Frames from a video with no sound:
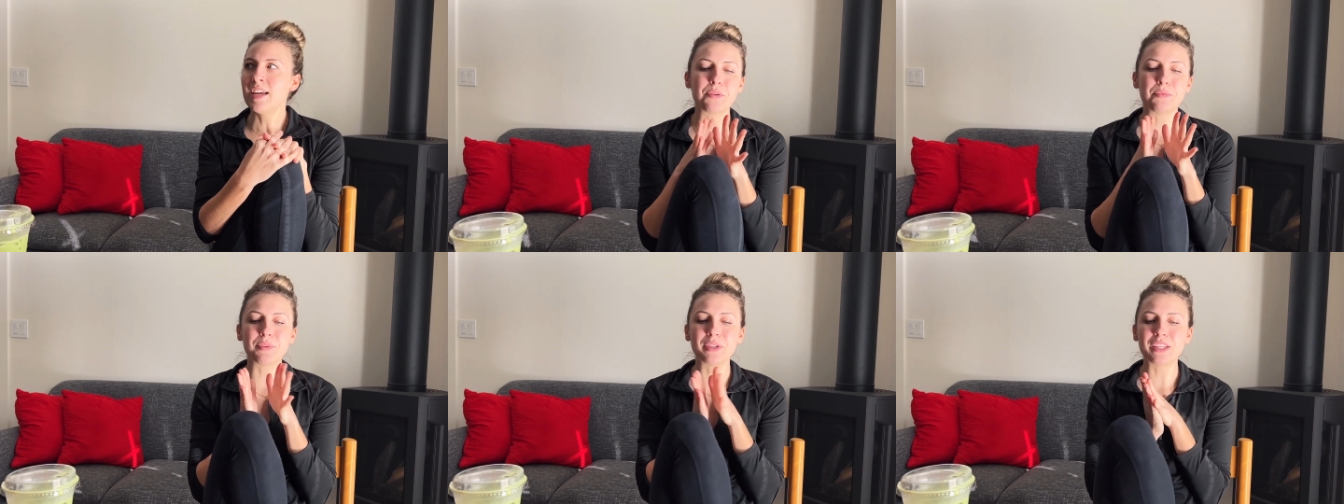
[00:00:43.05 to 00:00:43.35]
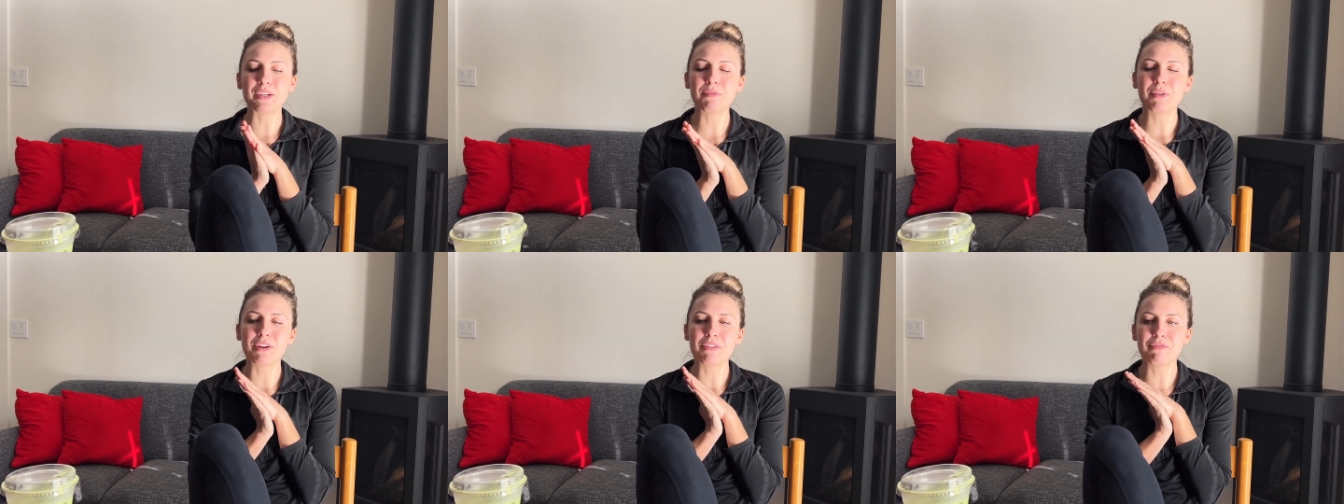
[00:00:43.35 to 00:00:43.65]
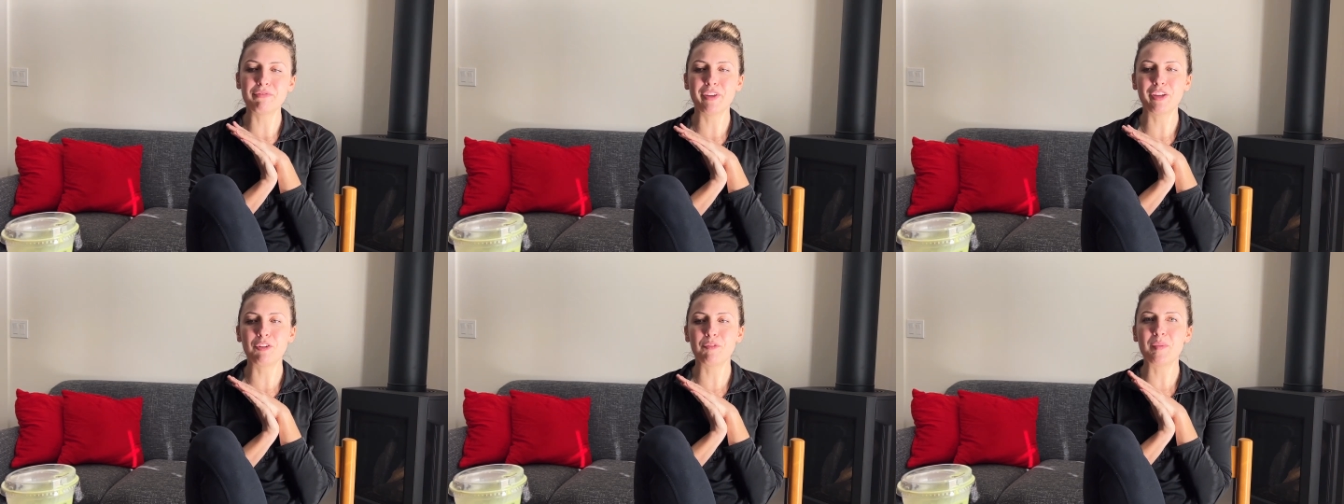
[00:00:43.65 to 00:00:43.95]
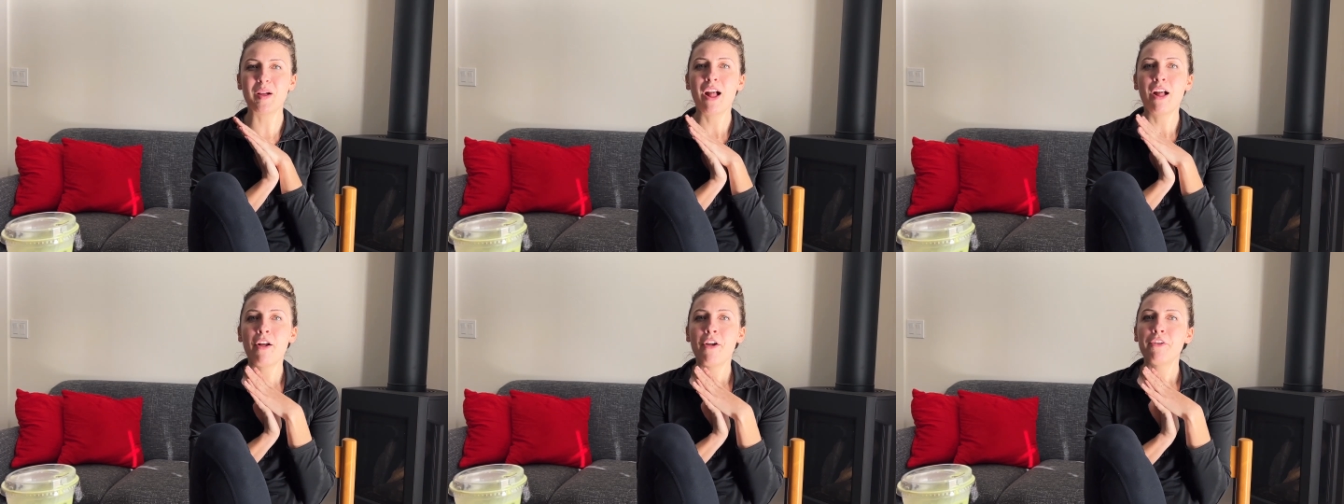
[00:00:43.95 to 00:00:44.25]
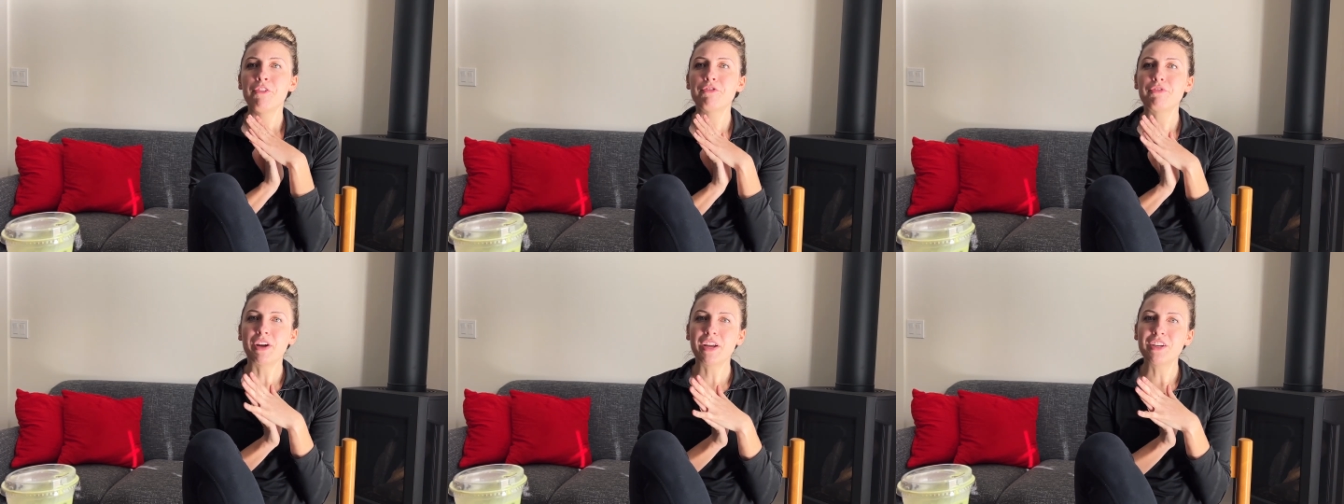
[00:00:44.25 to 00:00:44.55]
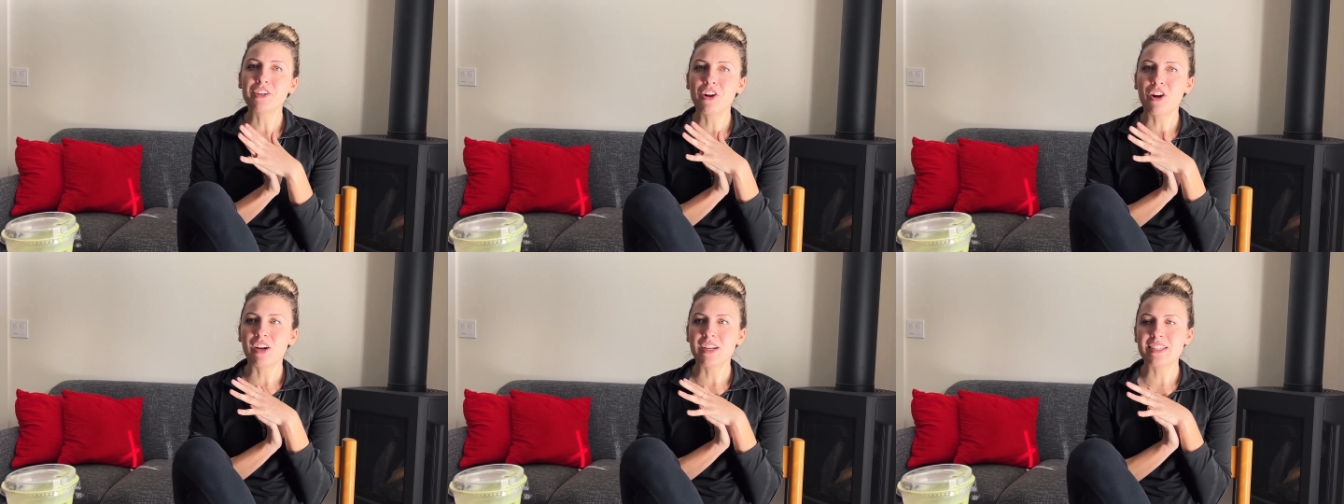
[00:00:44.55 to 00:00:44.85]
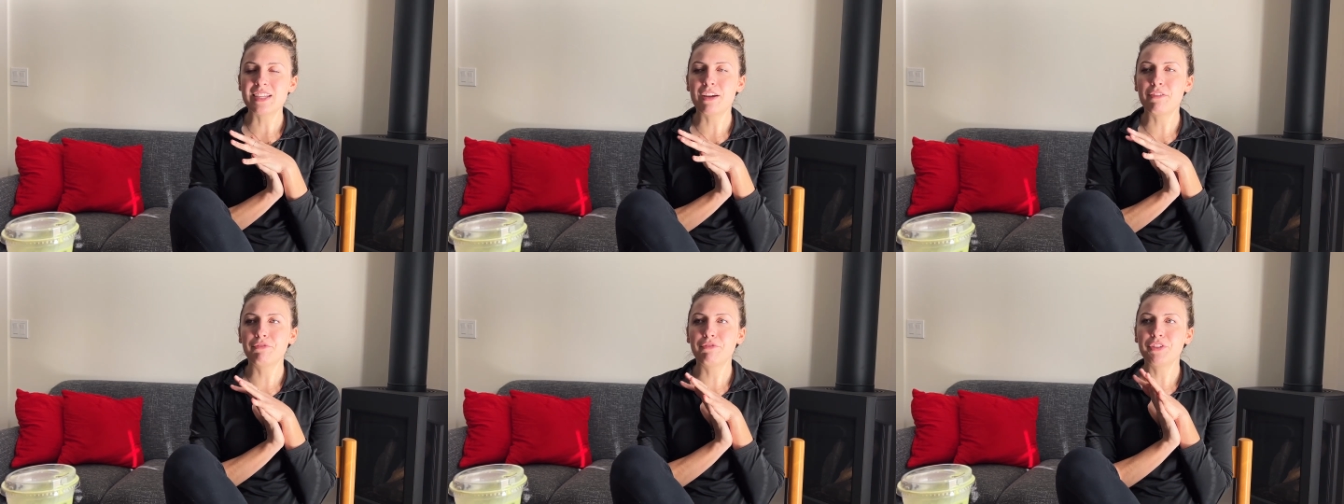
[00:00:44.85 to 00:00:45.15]
I really wanna film fun
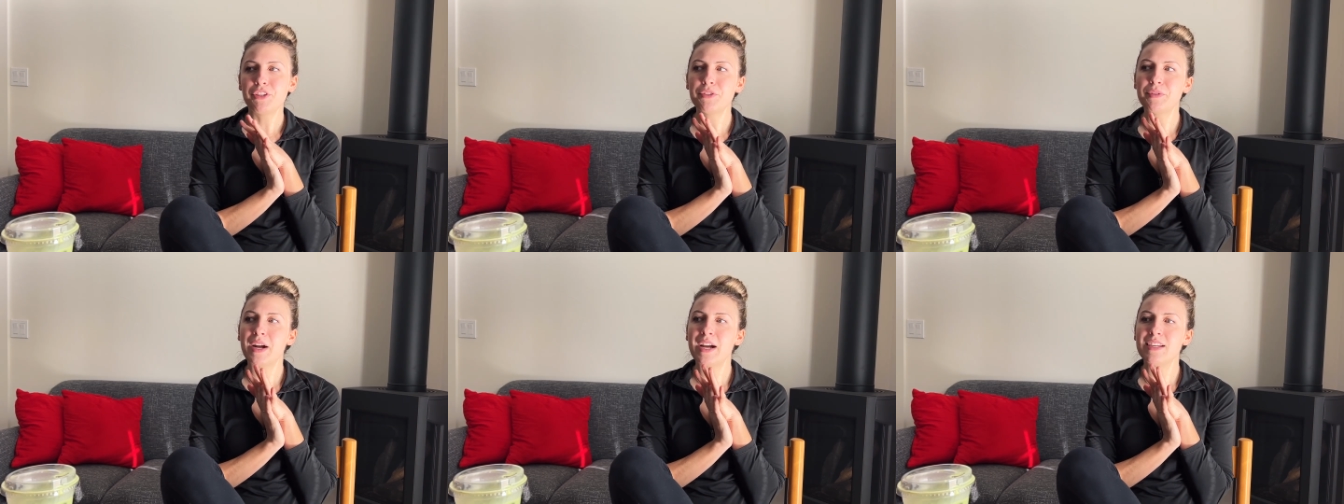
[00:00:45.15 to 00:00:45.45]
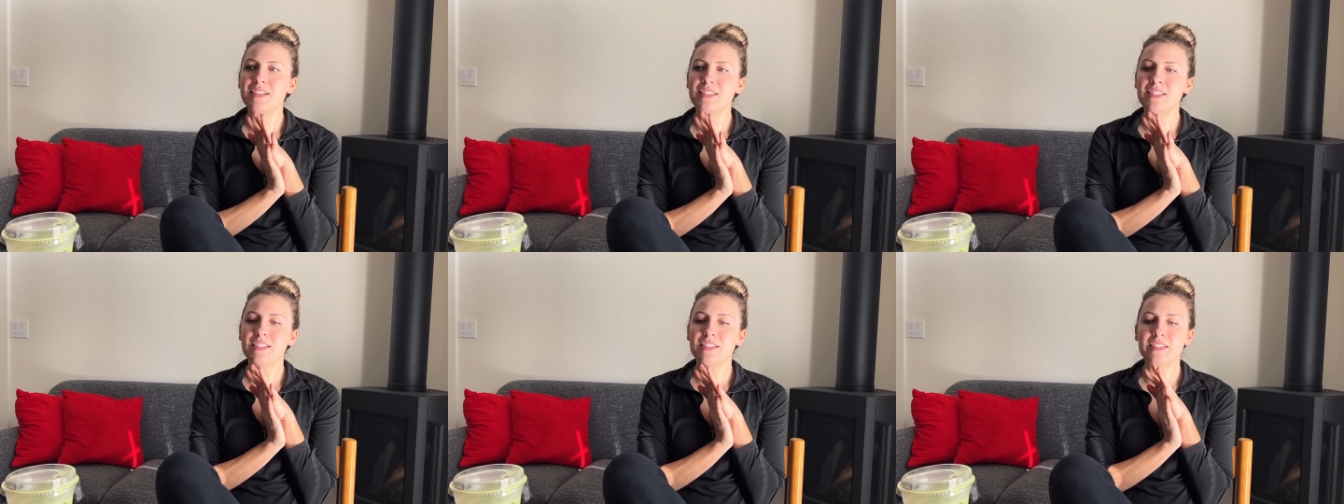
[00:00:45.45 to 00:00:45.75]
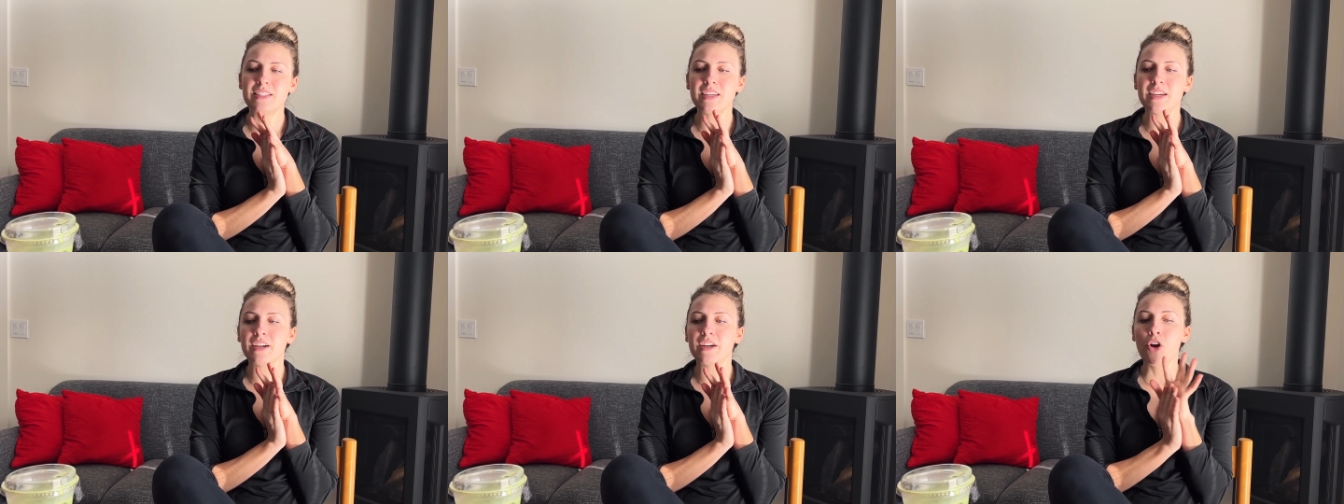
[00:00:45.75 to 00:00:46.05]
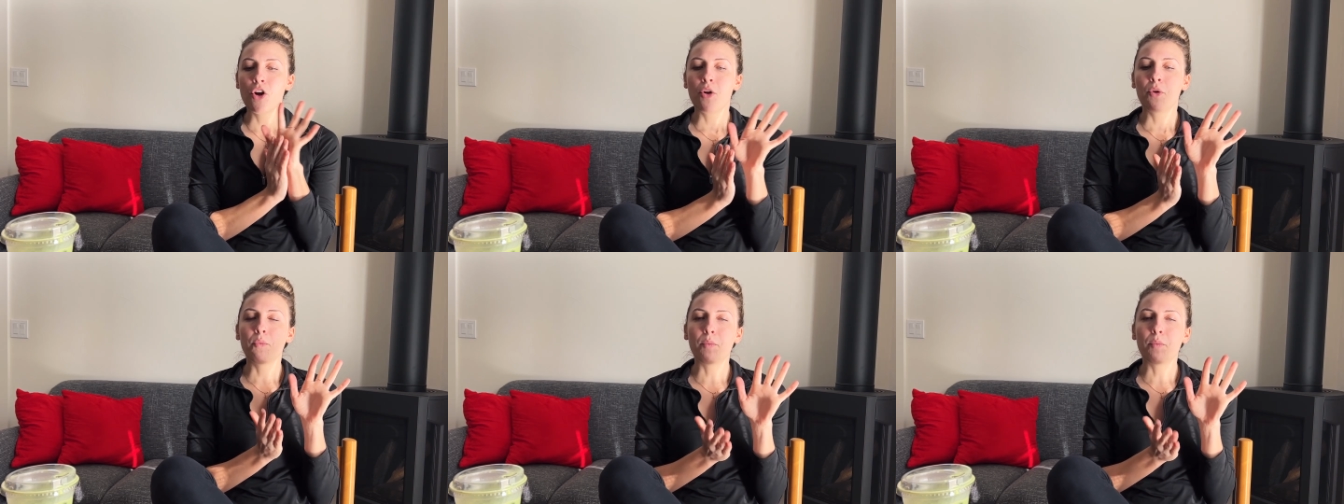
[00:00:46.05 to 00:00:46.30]
content for you guys this year.